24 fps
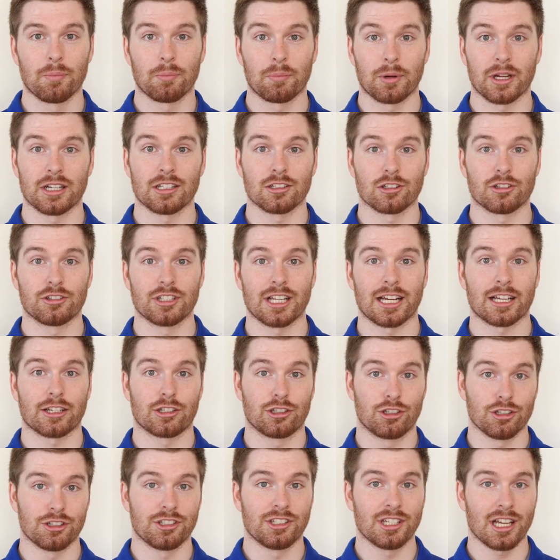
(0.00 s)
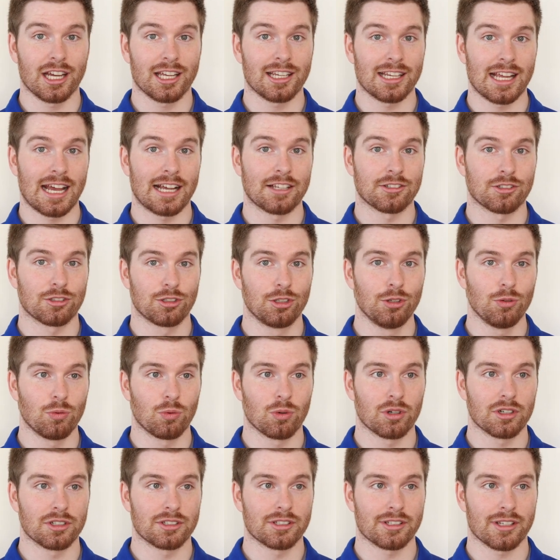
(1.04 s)
But I learned that good night as two
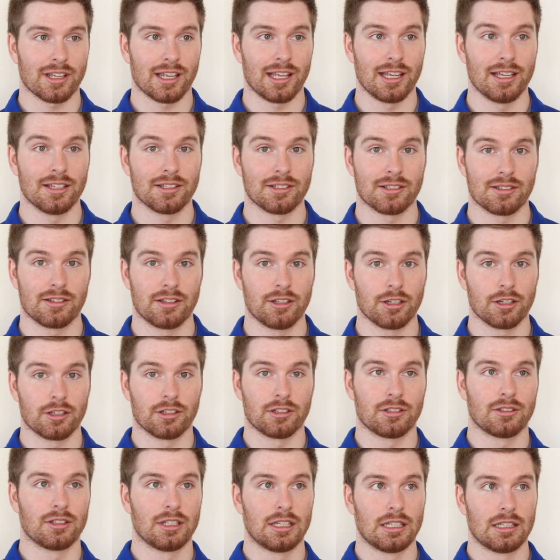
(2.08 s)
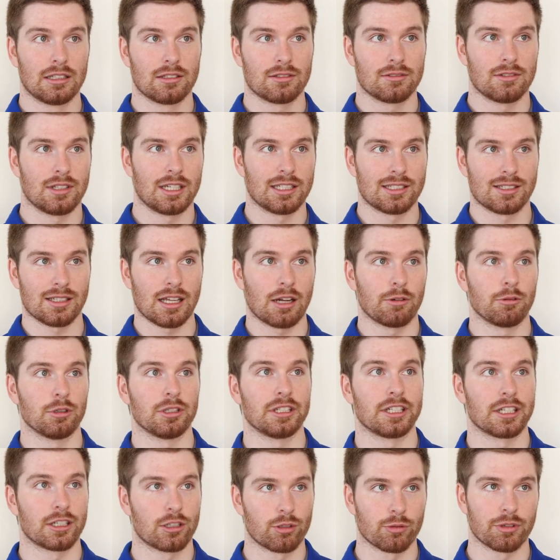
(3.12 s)
words is it's not
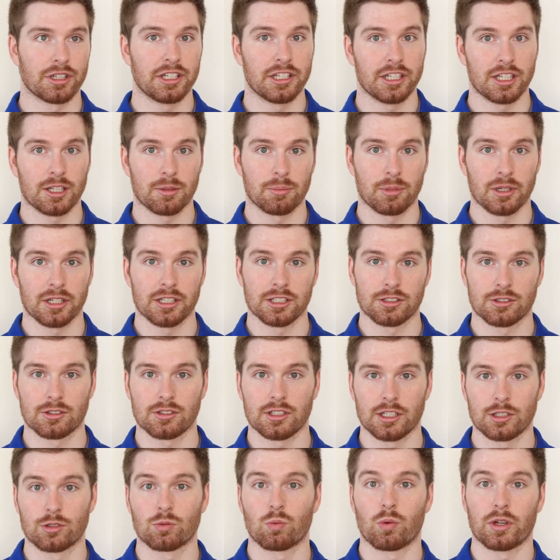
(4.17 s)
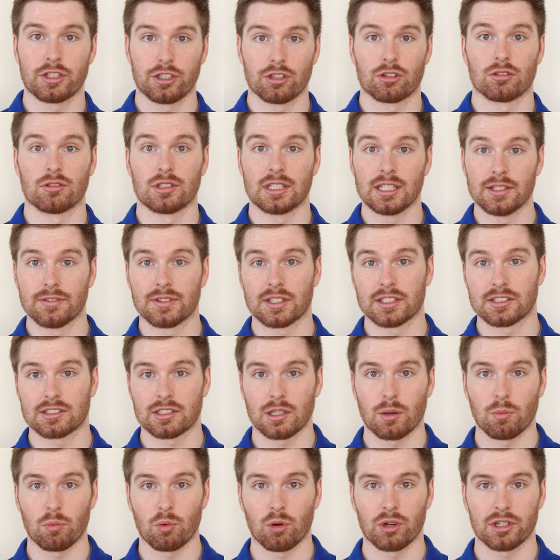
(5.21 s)
really a greeting, but it's when you're leaving
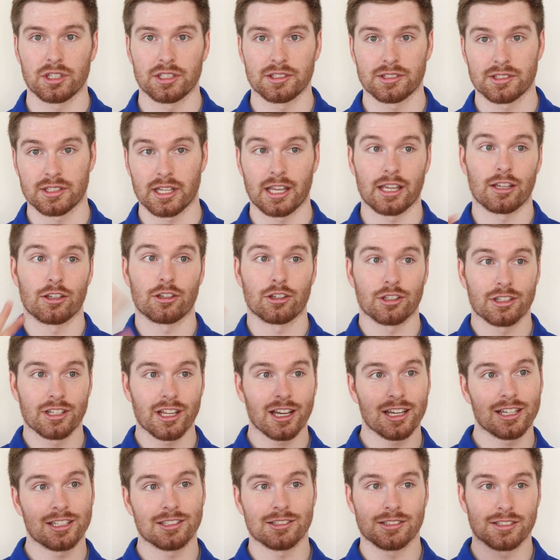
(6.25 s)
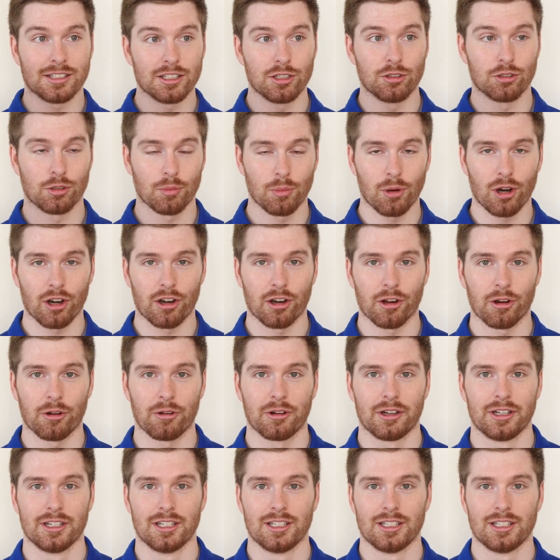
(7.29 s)
someone and saying good night, see you tomorrow,